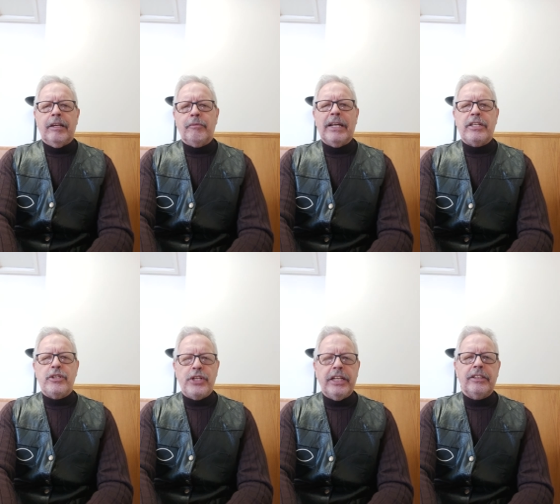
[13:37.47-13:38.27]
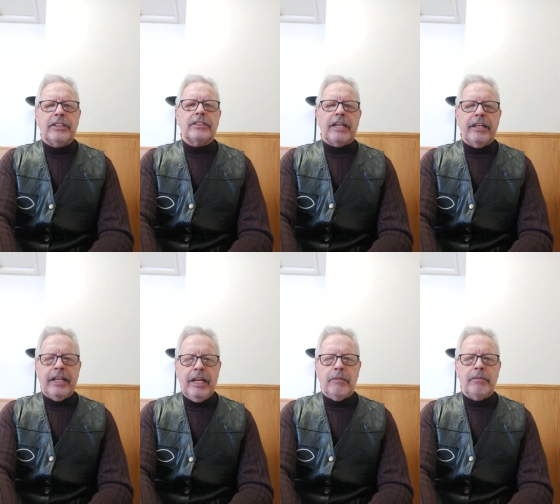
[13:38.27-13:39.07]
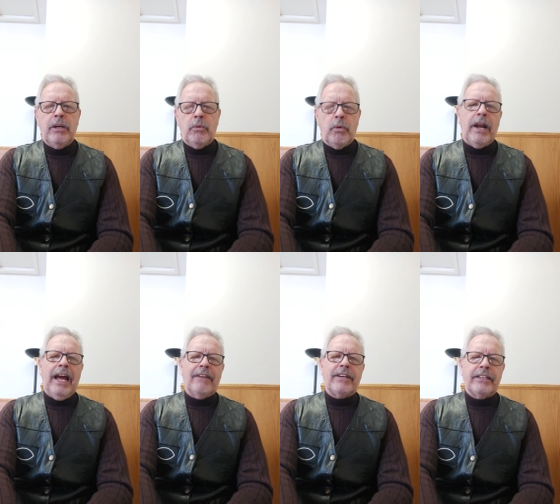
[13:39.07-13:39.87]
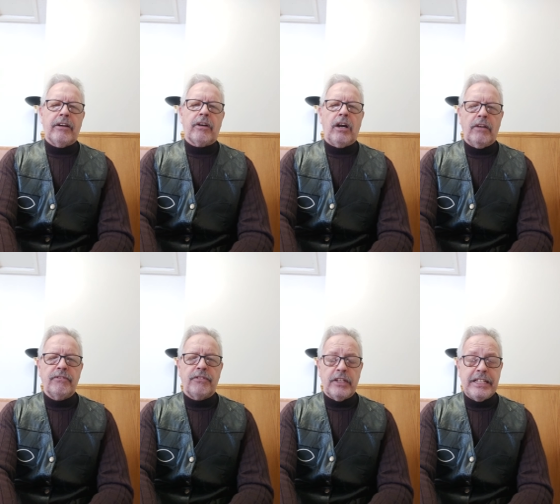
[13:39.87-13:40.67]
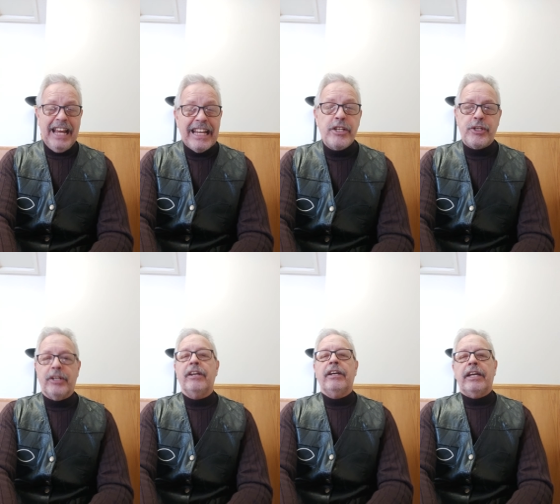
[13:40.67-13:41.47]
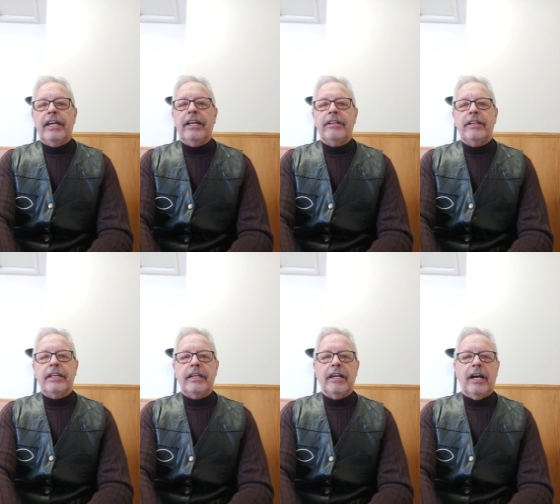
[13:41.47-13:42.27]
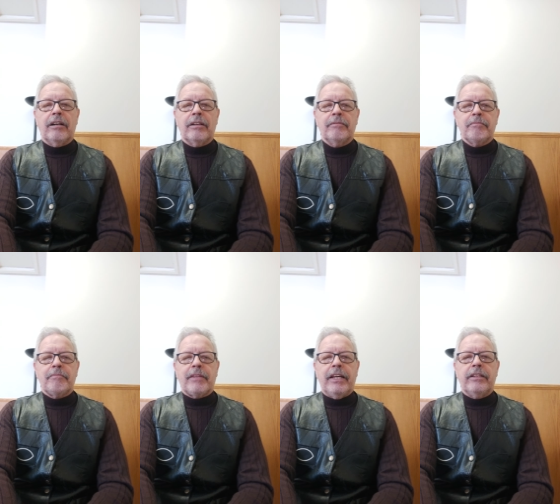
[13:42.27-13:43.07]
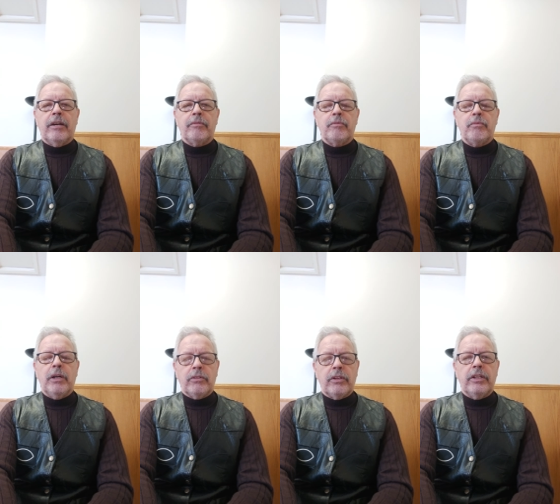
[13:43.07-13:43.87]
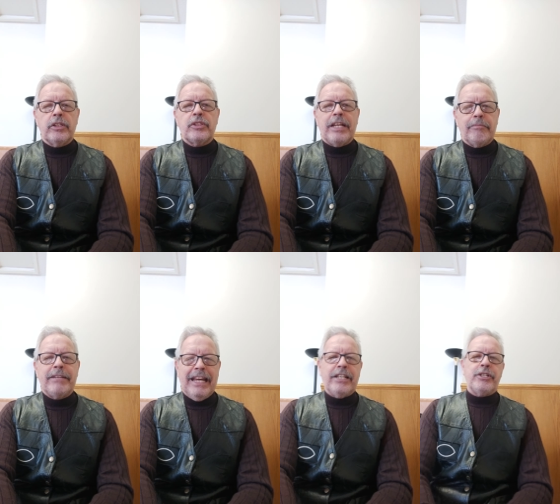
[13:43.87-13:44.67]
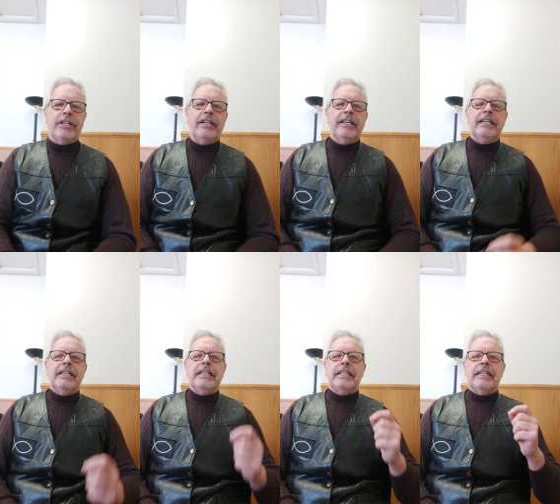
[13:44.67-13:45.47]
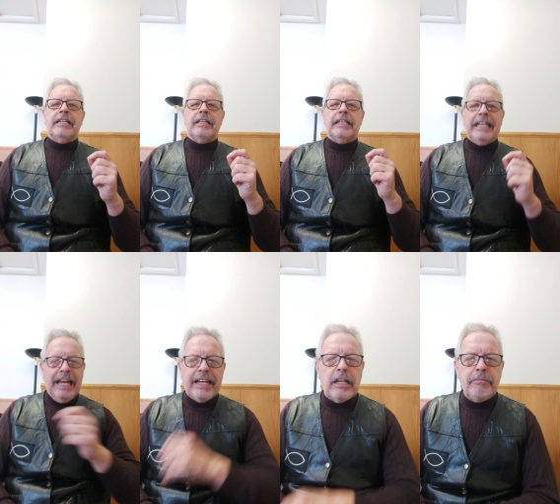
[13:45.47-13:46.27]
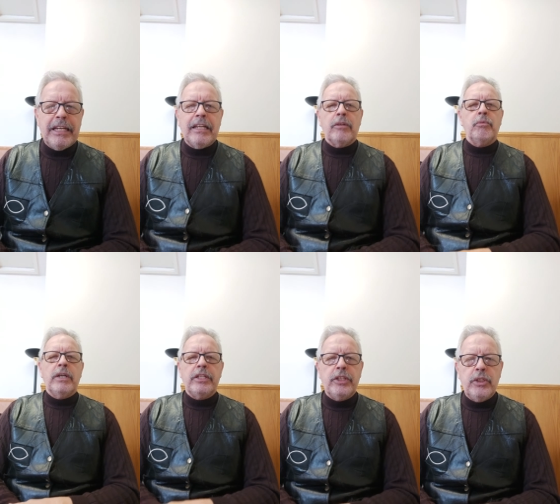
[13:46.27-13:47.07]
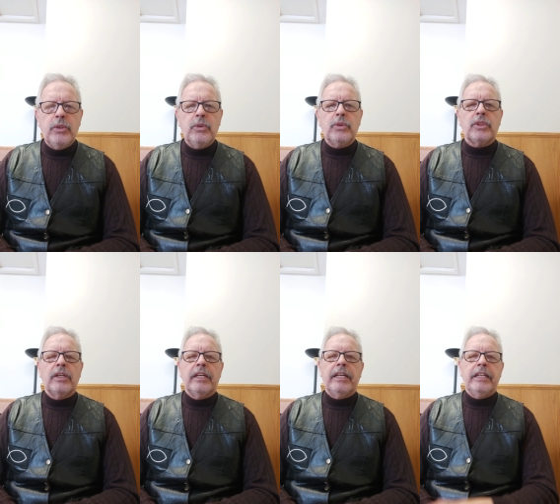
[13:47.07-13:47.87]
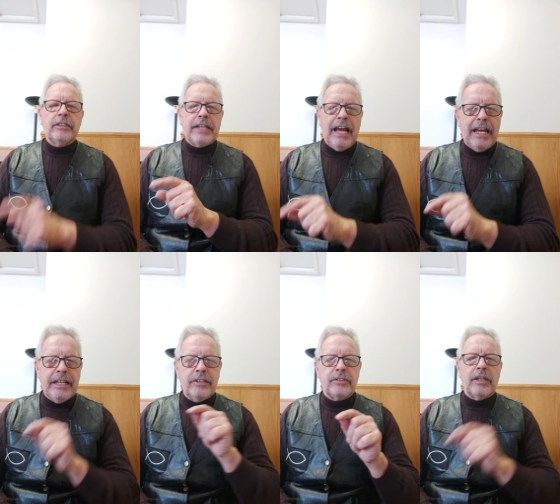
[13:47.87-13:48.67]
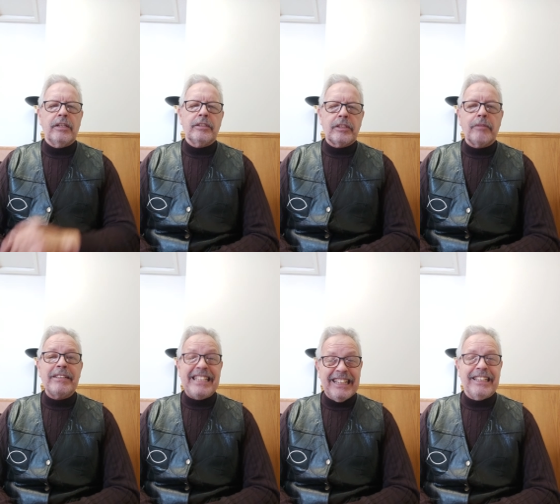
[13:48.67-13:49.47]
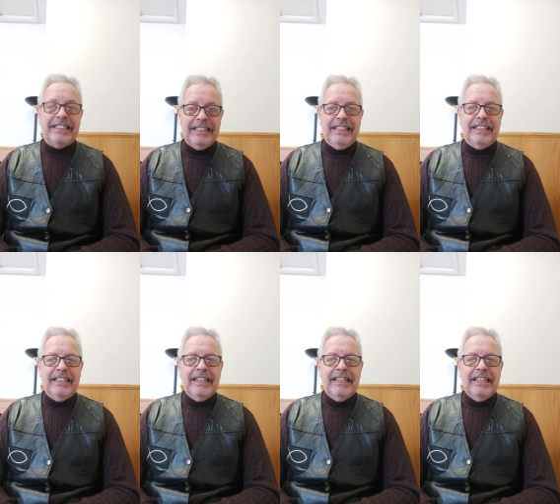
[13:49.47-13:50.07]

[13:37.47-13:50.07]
when Jesus and him were having their confrontation in the, uh, in the wilderness temptation. The enemy would use his, his subtlety